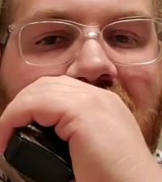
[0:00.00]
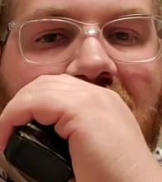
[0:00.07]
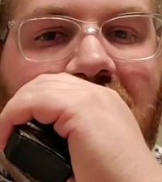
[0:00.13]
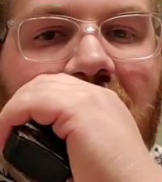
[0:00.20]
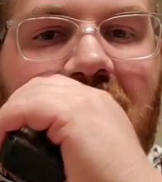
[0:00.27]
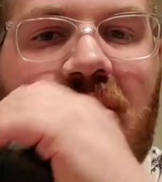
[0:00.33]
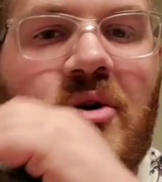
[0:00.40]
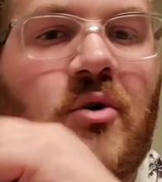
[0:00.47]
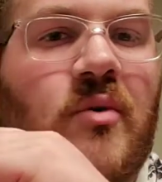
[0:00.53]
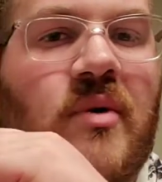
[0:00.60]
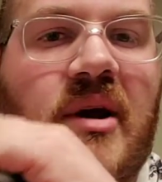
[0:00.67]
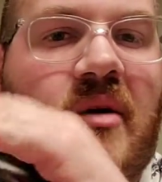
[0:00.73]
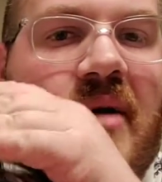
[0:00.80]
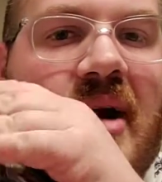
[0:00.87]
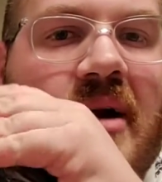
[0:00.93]
there's
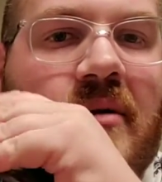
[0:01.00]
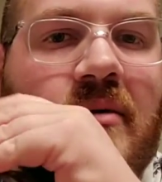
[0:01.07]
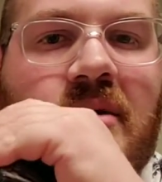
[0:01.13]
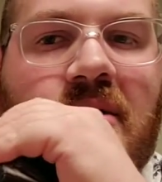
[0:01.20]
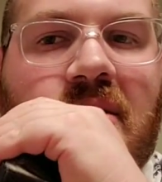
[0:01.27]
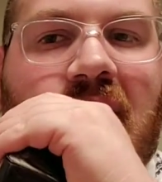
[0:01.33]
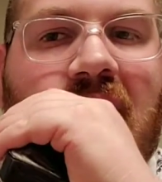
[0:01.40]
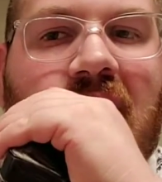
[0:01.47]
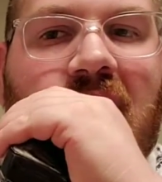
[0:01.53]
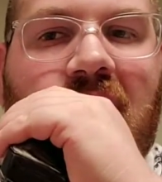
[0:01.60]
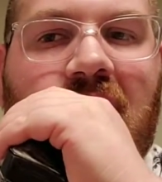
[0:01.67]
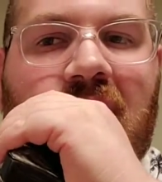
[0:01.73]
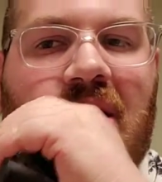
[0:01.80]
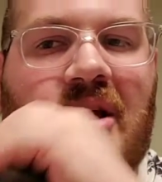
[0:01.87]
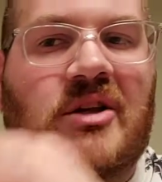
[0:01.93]
no way around.
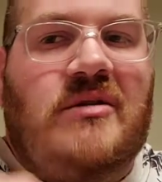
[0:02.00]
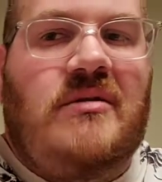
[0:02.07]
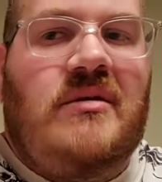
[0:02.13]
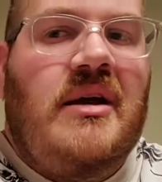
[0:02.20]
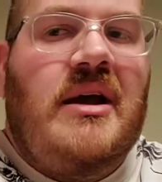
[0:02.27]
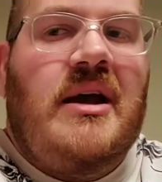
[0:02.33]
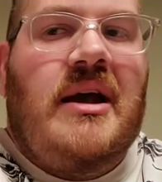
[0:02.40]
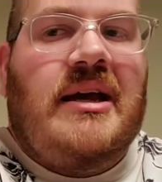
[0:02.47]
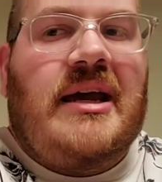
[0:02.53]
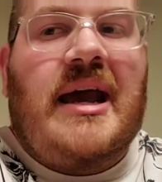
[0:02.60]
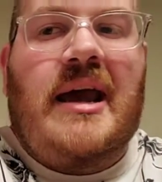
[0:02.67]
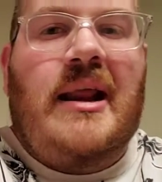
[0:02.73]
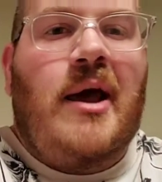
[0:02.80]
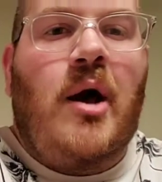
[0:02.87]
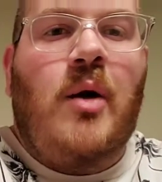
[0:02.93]
Like, he
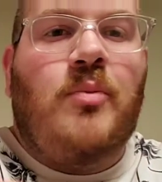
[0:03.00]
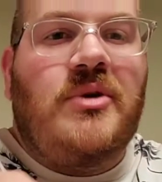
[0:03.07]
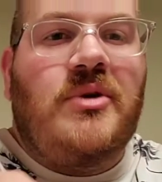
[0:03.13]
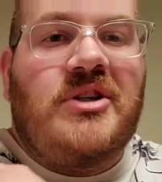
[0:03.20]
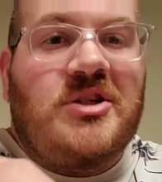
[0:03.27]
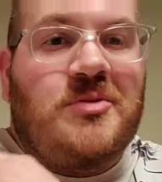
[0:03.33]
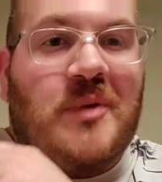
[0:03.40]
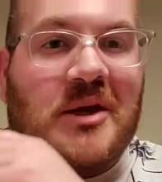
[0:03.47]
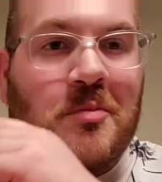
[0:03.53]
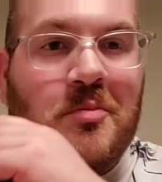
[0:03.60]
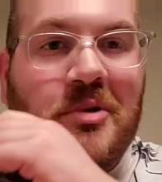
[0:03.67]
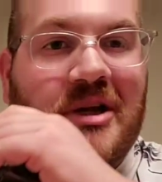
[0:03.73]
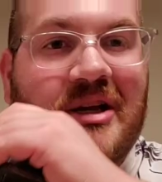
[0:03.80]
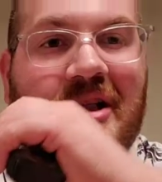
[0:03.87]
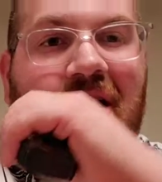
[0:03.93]
can't help but just be
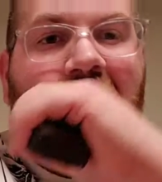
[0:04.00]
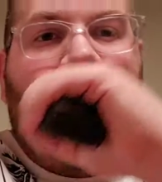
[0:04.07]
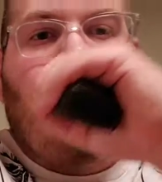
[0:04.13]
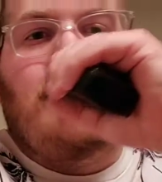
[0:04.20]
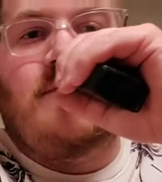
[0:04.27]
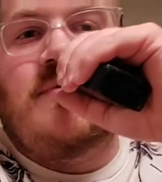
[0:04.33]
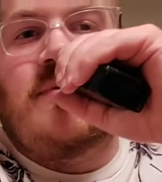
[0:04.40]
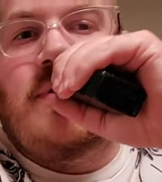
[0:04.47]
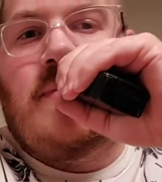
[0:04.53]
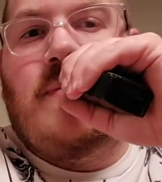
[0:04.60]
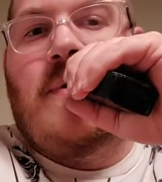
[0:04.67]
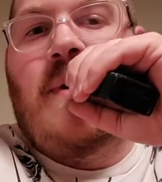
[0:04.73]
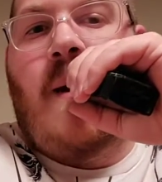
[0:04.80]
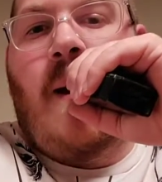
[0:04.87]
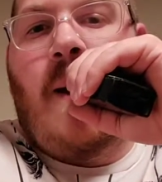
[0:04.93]
completely honest
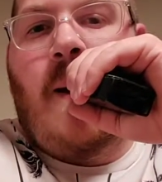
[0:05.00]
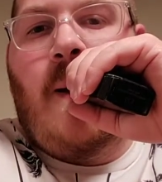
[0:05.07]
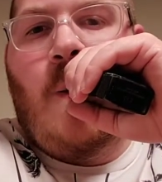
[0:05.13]
with you.